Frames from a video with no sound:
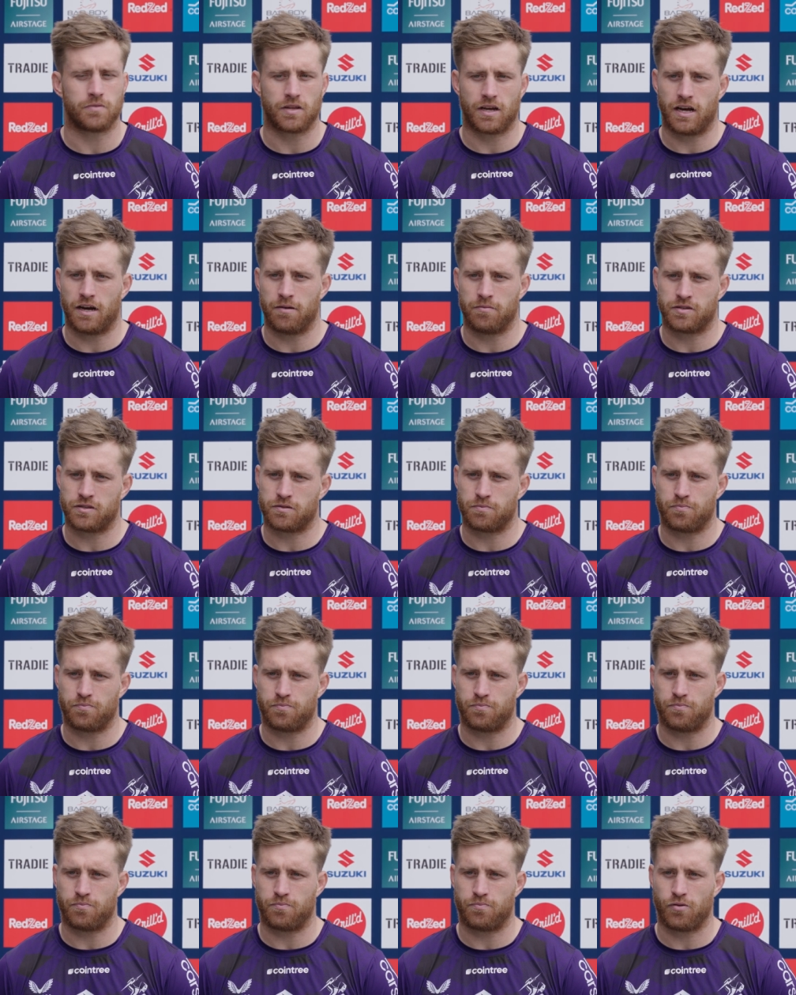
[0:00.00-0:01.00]
It's
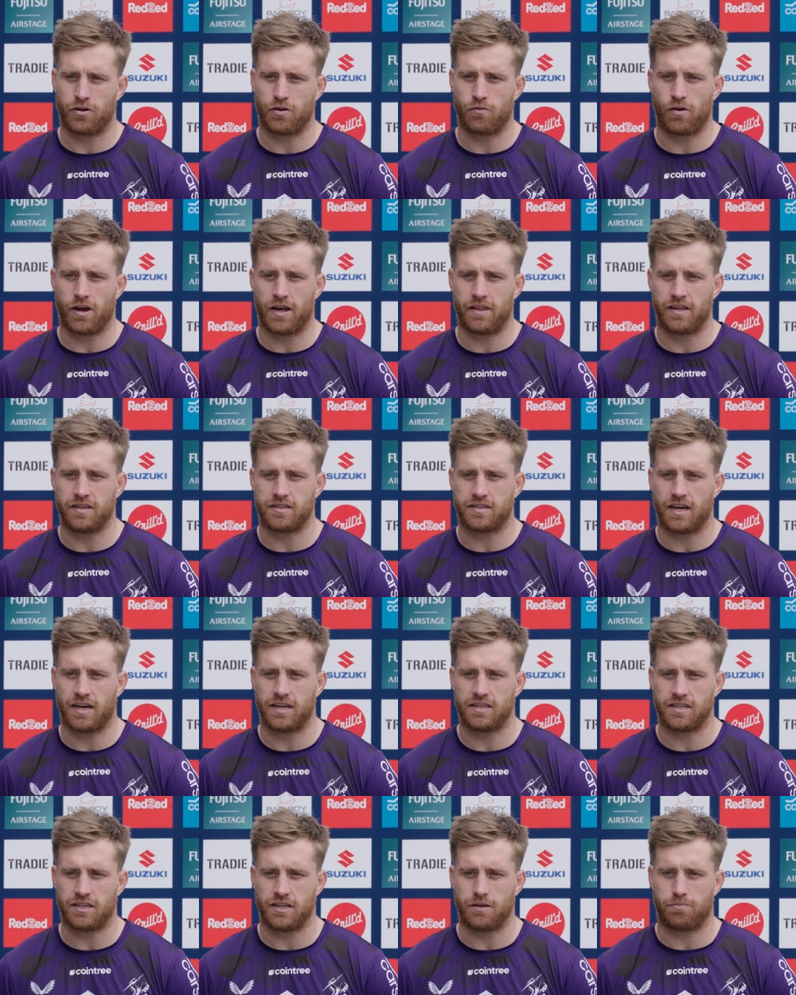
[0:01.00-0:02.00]
pretty rare these
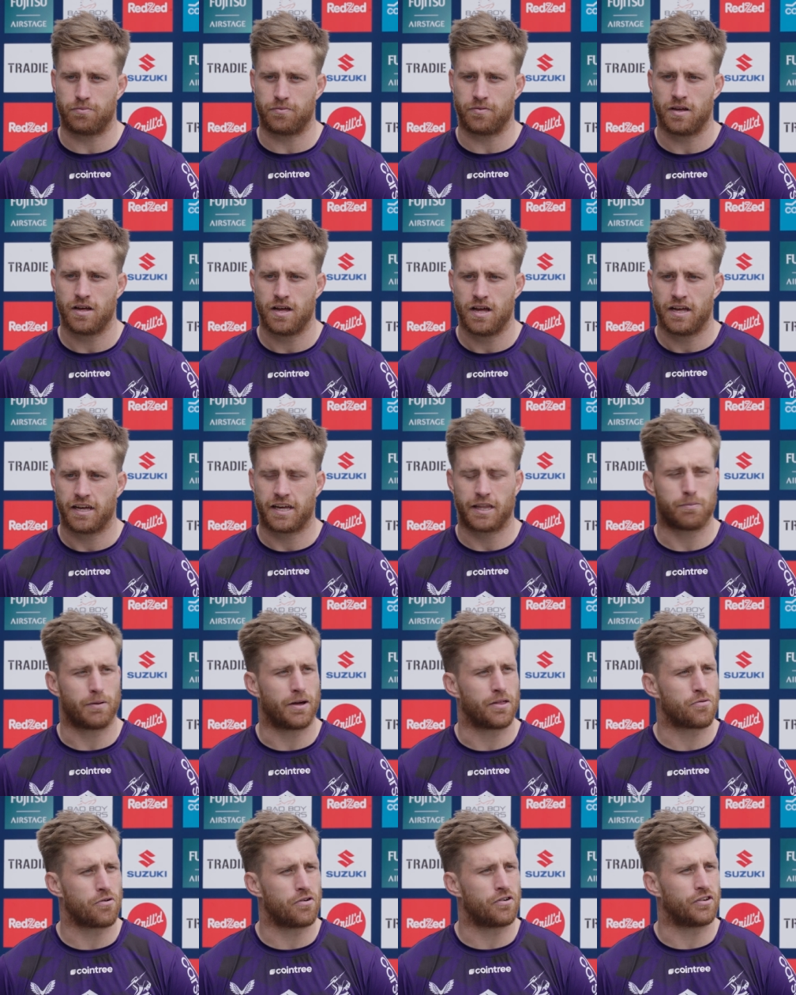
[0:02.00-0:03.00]
days that you get to
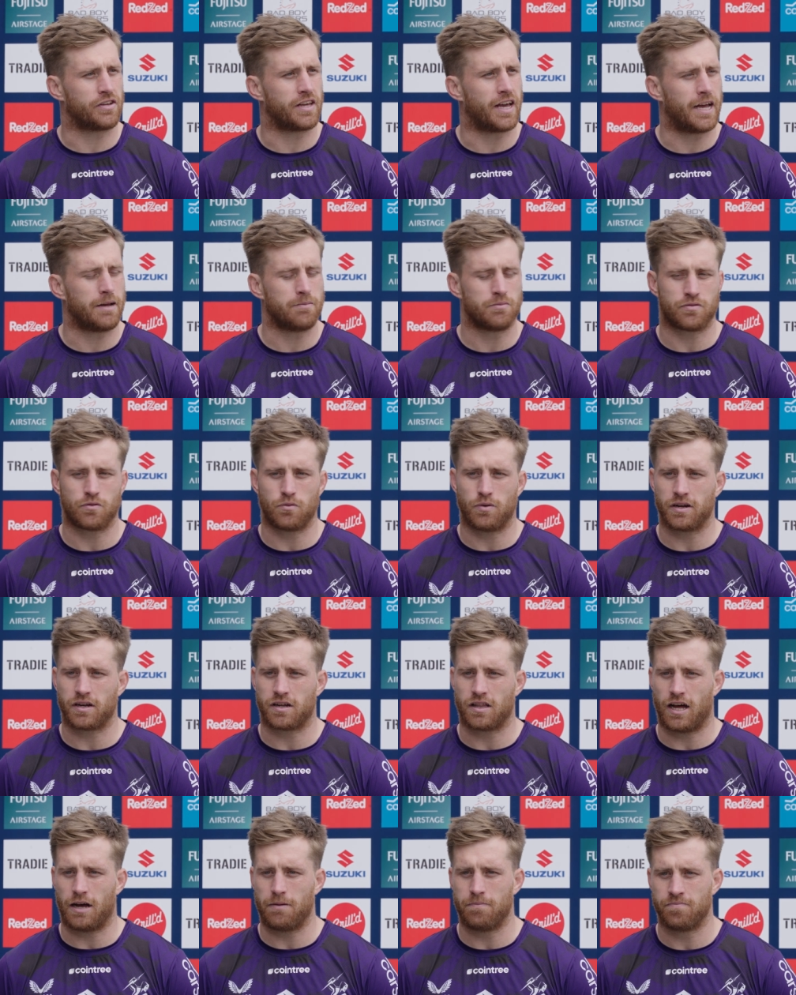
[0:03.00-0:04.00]
play 300 games for one
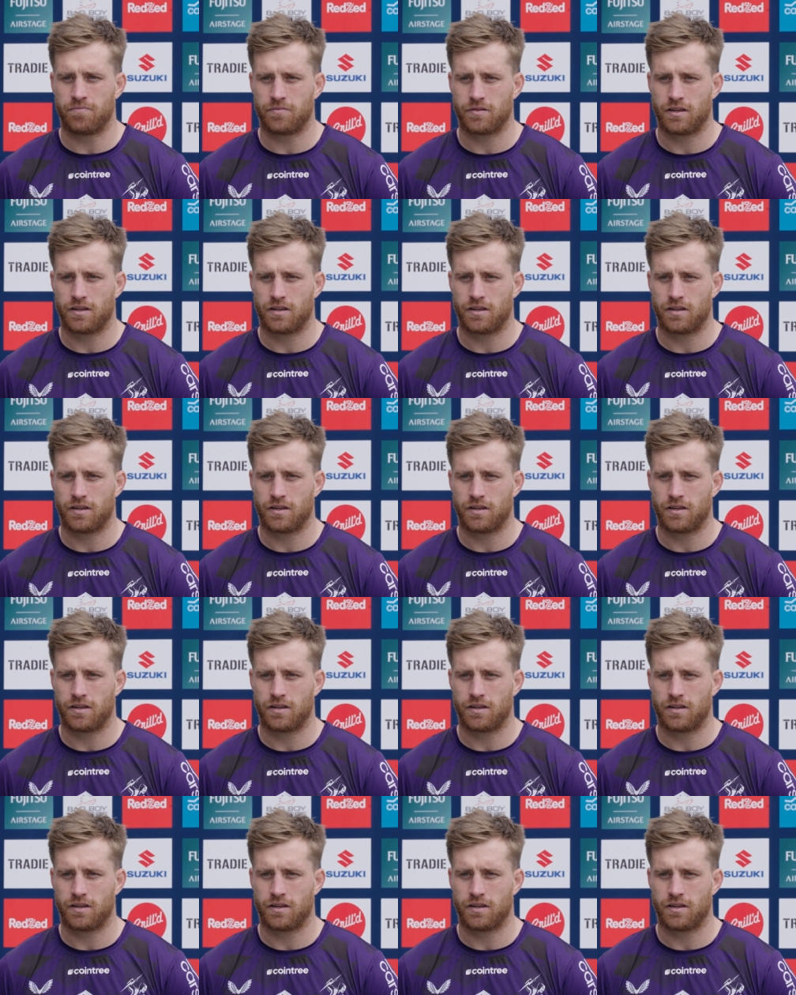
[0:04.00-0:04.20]
club.